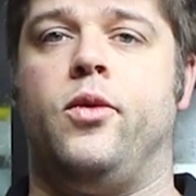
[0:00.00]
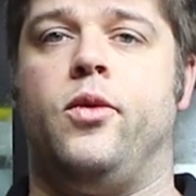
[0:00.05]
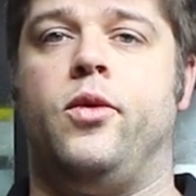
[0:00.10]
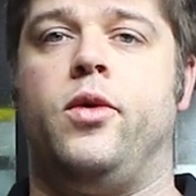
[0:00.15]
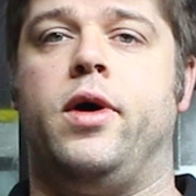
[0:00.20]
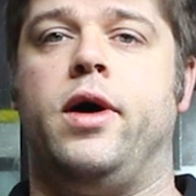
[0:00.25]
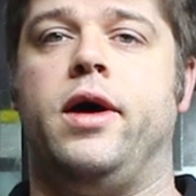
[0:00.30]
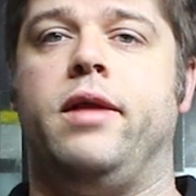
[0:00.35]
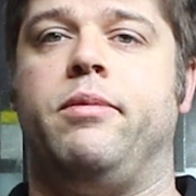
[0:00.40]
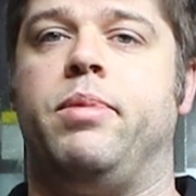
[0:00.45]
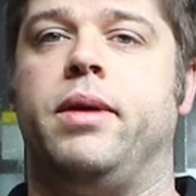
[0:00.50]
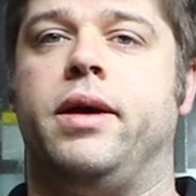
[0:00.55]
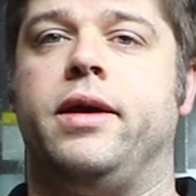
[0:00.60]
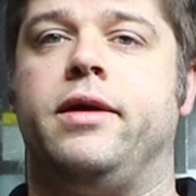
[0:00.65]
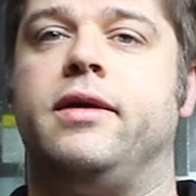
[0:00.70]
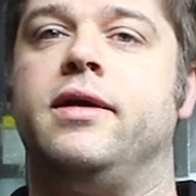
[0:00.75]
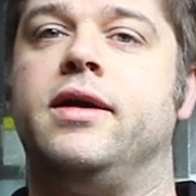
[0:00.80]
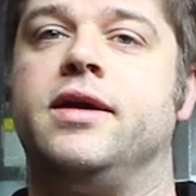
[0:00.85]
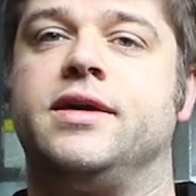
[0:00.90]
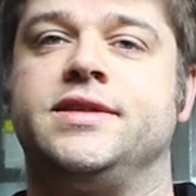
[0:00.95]
what
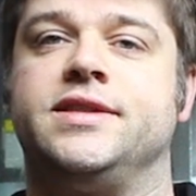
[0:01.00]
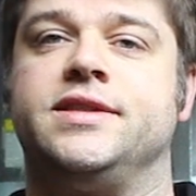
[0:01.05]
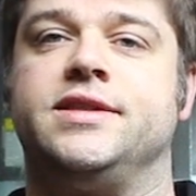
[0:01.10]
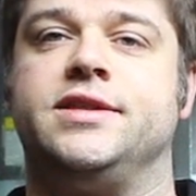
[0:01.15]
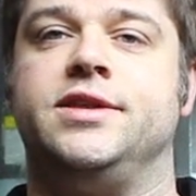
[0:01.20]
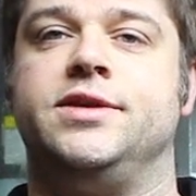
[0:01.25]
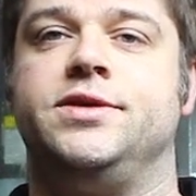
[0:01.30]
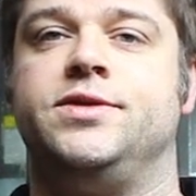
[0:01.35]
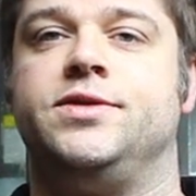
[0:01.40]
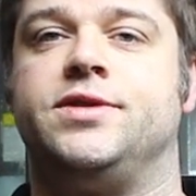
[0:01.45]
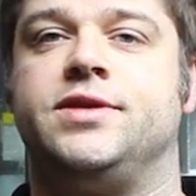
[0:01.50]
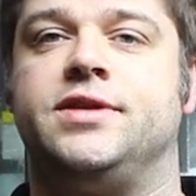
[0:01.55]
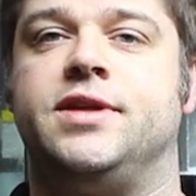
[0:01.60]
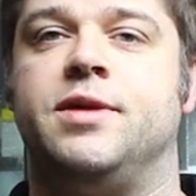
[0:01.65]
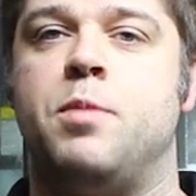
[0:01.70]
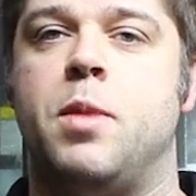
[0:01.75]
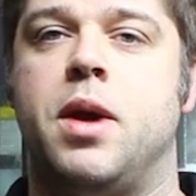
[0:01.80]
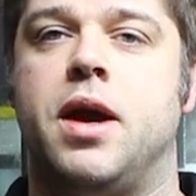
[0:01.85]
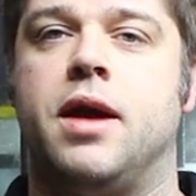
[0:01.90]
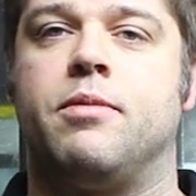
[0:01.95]
better excuse to
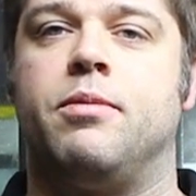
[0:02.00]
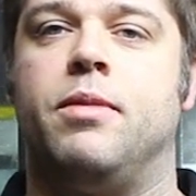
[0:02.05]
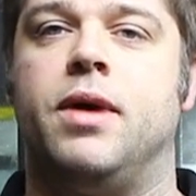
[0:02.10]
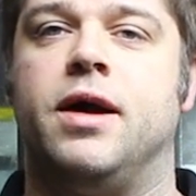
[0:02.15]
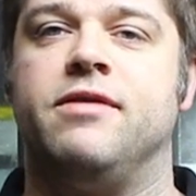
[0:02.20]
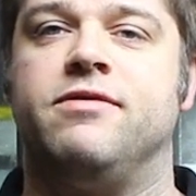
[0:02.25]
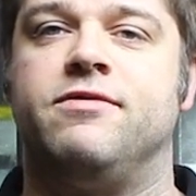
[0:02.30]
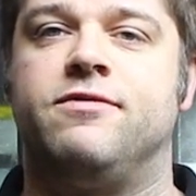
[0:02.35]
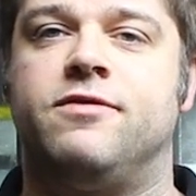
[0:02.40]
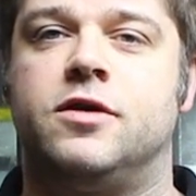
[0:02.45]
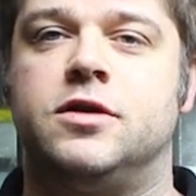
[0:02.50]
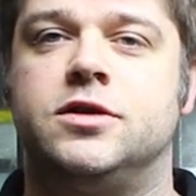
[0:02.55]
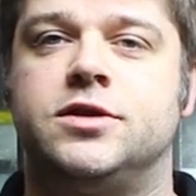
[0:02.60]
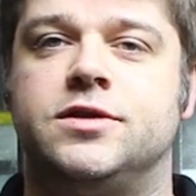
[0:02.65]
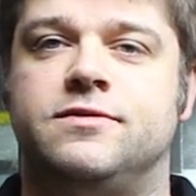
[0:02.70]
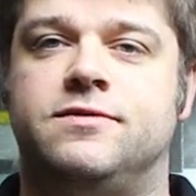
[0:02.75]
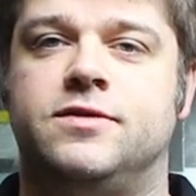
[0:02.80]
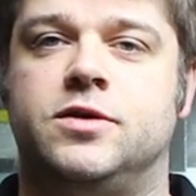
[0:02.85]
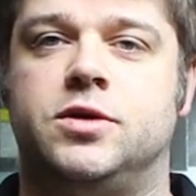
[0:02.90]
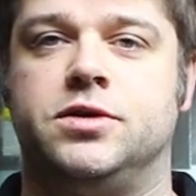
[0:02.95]
make my first
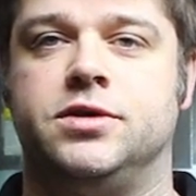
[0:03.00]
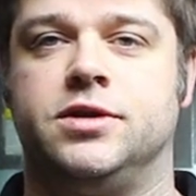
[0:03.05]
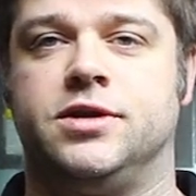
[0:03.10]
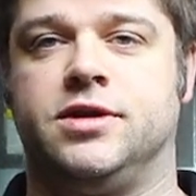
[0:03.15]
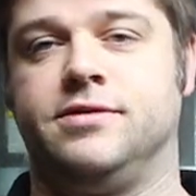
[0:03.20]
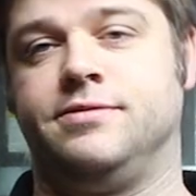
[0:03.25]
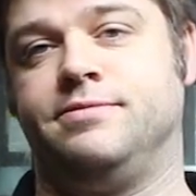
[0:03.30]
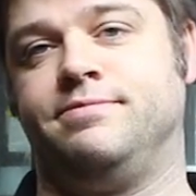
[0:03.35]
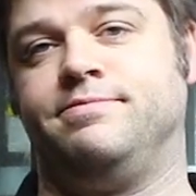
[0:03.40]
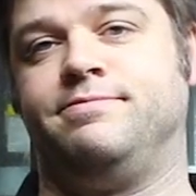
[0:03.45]
folder?